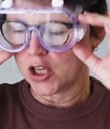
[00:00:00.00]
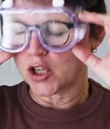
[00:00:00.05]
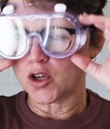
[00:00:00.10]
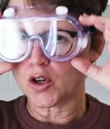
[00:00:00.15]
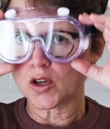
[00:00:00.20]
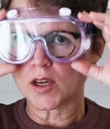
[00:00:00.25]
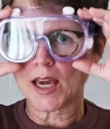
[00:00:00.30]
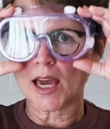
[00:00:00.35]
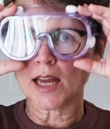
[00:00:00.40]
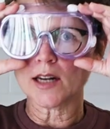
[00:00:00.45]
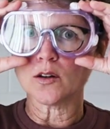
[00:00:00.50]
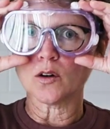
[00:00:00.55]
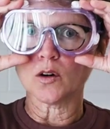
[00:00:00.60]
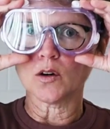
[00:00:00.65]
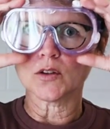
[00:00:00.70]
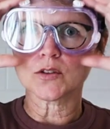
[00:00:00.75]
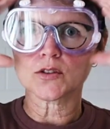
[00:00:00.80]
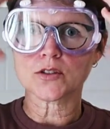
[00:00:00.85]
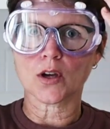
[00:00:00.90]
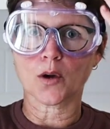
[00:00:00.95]
You can
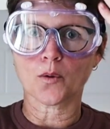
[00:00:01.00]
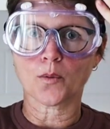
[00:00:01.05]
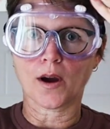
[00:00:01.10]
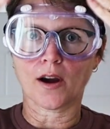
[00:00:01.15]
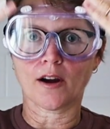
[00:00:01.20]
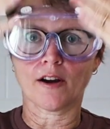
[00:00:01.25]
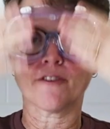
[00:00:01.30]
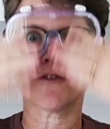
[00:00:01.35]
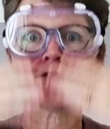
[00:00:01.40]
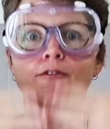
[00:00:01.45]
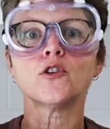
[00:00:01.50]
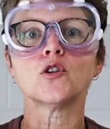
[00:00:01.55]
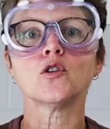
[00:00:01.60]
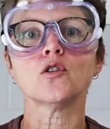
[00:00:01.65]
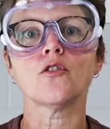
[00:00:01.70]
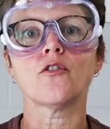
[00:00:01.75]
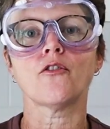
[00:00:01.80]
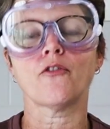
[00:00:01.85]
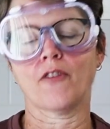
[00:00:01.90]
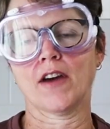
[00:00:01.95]
also wear a
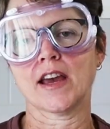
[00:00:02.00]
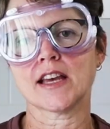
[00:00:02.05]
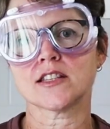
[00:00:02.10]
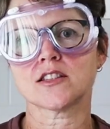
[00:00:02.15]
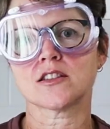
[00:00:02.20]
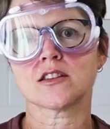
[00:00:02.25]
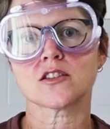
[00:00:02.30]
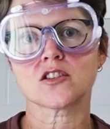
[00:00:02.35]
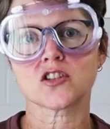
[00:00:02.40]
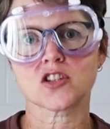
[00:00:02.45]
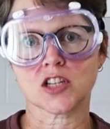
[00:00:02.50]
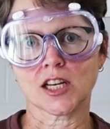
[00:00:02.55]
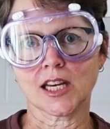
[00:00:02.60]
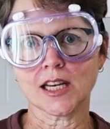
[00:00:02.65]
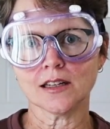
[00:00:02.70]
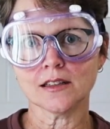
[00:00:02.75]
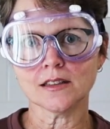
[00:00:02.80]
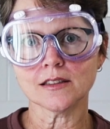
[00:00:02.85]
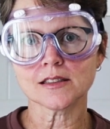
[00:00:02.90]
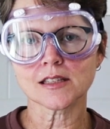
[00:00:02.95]
full face
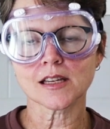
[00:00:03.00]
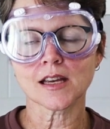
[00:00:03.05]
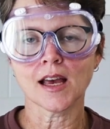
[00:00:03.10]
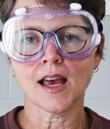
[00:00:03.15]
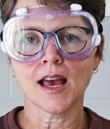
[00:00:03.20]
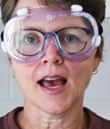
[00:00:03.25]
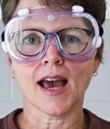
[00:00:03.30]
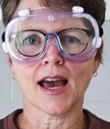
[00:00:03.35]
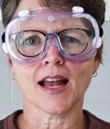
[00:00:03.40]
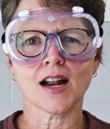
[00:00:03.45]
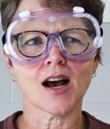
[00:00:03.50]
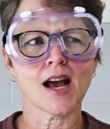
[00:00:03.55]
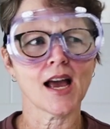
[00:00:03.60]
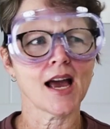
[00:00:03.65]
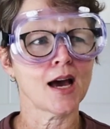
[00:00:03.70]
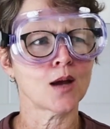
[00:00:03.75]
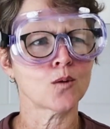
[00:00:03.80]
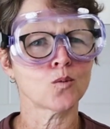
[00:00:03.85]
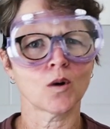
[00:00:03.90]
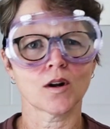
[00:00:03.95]
shield, and I
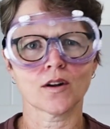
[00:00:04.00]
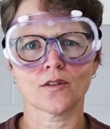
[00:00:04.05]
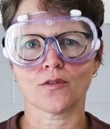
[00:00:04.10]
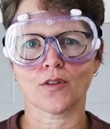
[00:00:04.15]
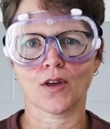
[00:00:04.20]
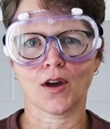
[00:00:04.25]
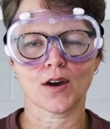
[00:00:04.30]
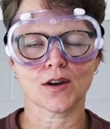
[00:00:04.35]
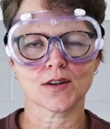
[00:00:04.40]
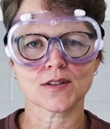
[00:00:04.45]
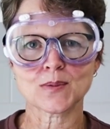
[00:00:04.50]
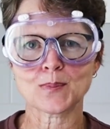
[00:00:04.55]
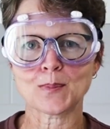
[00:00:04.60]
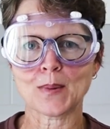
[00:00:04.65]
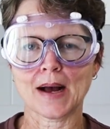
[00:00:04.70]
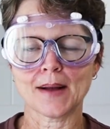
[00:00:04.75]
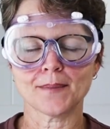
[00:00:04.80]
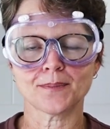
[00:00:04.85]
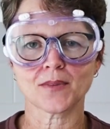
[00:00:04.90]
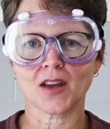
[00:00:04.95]
had one of those,
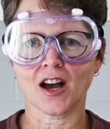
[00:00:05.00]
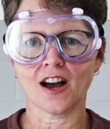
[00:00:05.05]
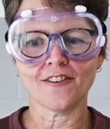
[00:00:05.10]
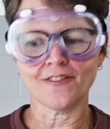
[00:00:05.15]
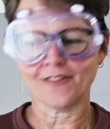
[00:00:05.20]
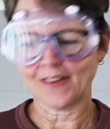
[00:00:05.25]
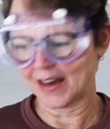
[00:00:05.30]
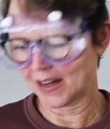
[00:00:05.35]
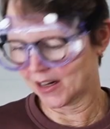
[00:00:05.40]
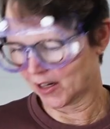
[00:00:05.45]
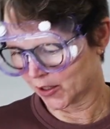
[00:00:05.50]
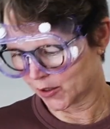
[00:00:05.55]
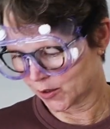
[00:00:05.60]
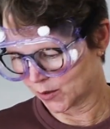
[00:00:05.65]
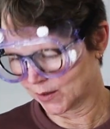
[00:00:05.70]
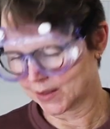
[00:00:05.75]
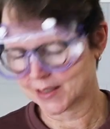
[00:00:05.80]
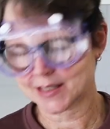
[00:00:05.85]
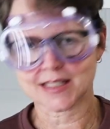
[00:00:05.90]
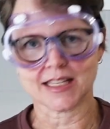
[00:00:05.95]
but I found I
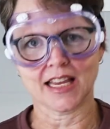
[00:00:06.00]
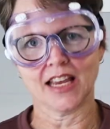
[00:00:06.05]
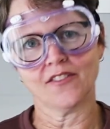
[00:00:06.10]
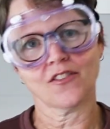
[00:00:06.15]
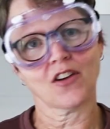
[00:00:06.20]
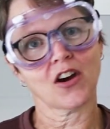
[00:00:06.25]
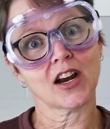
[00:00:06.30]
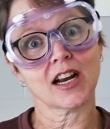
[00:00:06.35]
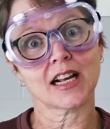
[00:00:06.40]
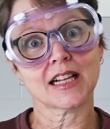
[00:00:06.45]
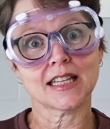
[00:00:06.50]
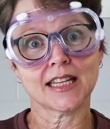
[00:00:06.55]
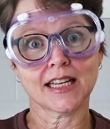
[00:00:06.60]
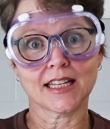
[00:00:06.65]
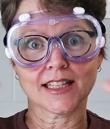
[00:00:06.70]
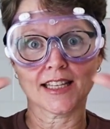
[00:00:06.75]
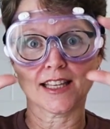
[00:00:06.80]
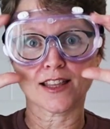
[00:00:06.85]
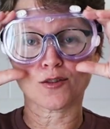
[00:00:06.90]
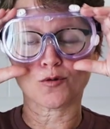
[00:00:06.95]
couldn't see very
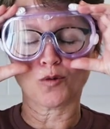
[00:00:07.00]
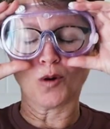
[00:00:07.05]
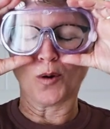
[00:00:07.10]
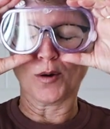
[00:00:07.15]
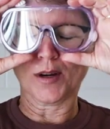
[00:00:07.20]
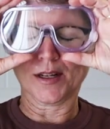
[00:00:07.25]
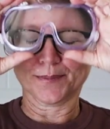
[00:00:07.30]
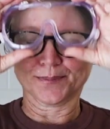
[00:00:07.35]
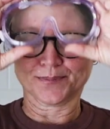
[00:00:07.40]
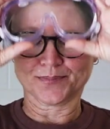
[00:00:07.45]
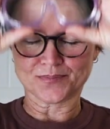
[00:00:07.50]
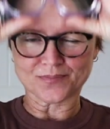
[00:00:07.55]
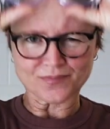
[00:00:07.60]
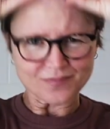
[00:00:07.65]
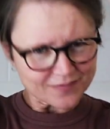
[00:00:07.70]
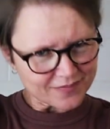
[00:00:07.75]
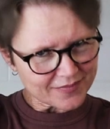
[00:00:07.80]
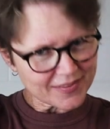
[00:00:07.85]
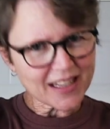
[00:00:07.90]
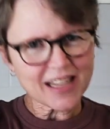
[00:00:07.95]
clearly through it,
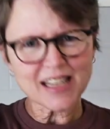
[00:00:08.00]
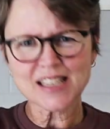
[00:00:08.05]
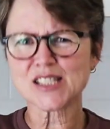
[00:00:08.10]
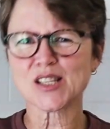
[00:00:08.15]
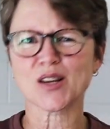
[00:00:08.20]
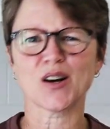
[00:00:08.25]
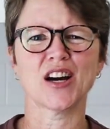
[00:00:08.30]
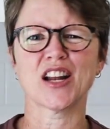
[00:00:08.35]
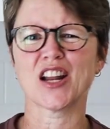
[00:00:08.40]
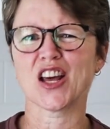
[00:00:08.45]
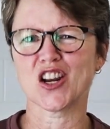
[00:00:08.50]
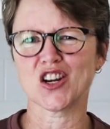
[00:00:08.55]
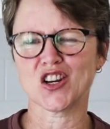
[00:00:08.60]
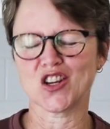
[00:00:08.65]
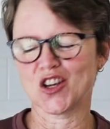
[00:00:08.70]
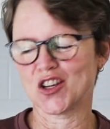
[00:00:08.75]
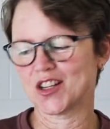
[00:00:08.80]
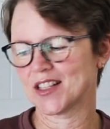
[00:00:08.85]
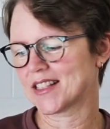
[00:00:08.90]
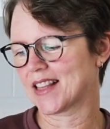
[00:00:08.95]
so I don't
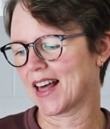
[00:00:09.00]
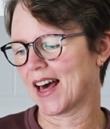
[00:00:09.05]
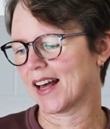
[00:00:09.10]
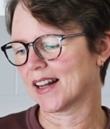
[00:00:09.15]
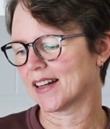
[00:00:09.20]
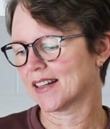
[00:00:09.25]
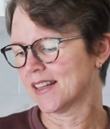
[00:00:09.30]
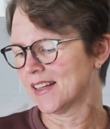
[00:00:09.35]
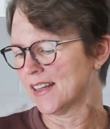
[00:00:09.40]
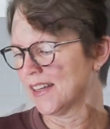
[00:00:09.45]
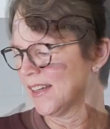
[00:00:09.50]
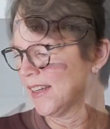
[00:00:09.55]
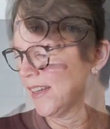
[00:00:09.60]
use that.